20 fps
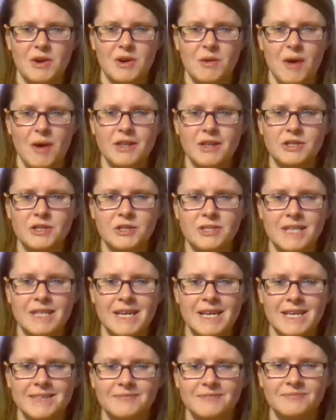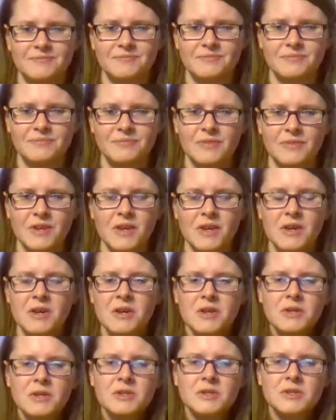I sure did.
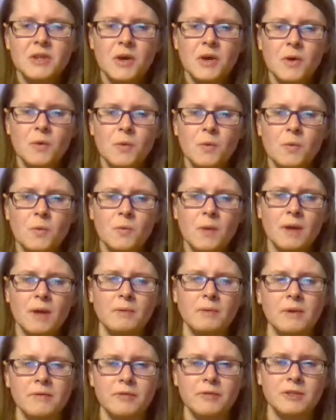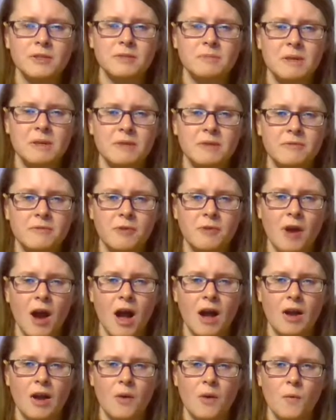So when we first meet
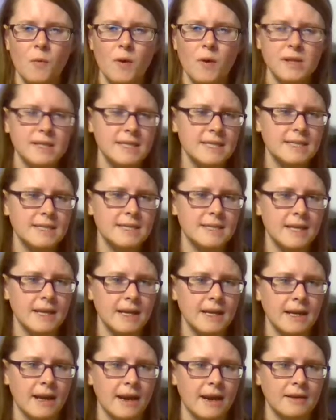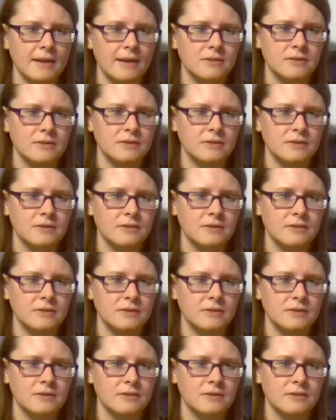Frog, what's he sitting on?